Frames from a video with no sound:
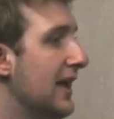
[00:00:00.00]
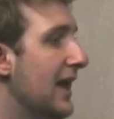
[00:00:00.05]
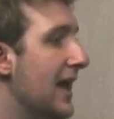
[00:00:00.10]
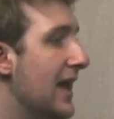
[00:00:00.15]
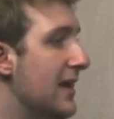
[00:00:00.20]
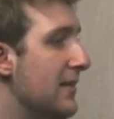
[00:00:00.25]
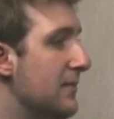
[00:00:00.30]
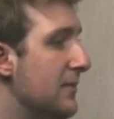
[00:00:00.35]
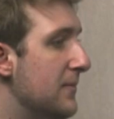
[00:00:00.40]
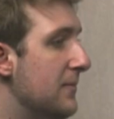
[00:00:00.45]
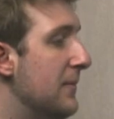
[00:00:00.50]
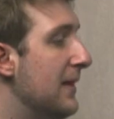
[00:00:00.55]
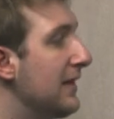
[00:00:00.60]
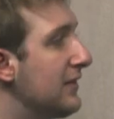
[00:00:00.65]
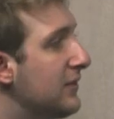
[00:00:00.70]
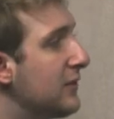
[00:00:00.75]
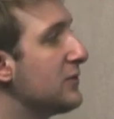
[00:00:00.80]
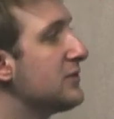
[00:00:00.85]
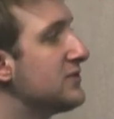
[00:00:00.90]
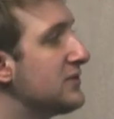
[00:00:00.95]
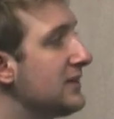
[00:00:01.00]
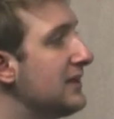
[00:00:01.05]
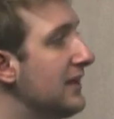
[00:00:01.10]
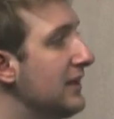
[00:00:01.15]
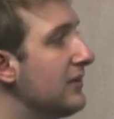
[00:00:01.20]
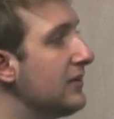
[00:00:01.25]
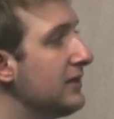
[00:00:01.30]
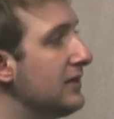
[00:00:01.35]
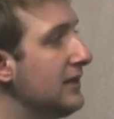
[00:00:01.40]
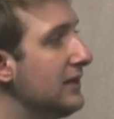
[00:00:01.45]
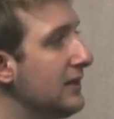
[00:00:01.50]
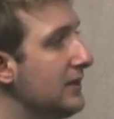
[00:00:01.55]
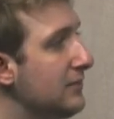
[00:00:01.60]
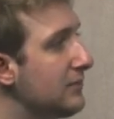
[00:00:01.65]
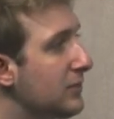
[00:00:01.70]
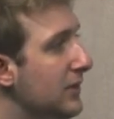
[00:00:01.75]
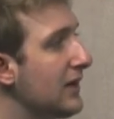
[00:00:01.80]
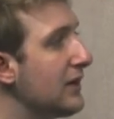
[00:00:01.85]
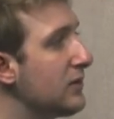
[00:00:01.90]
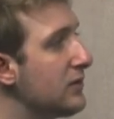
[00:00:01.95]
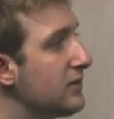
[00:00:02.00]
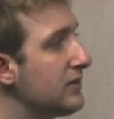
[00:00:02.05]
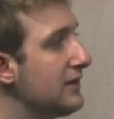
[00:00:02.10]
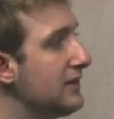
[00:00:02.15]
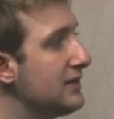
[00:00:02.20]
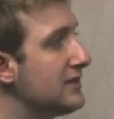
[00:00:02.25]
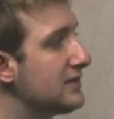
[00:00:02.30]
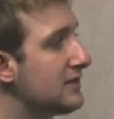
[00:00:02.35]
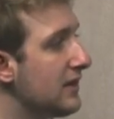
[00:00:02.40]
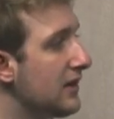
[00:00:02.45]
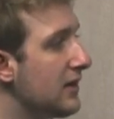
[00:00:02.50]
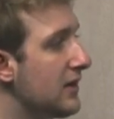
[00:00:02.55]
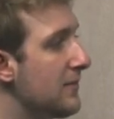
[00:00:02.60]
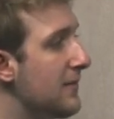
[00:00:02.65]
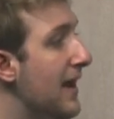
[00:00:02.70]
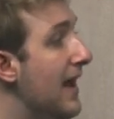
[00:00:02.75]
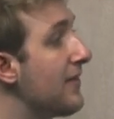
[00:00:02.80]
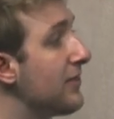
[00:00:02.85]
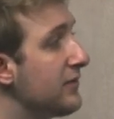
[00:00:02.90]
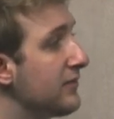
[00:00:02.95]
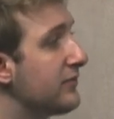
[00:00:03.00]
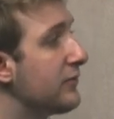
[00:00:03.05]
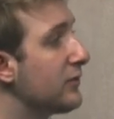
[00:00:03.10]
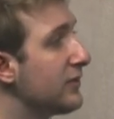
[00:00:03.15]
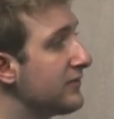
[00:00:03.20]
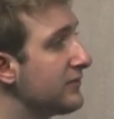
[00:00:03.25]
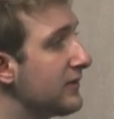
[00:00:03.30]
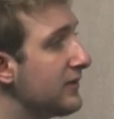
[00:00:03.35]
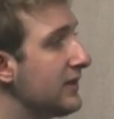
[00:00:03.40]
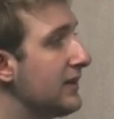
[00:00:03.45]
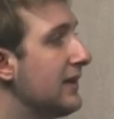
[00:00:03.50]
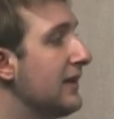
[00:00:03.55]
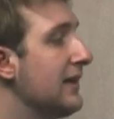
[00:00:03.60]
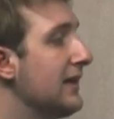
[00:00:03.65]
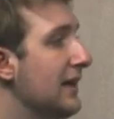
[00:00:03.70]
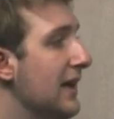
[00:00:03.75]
and make those security priorities um, at the forefront.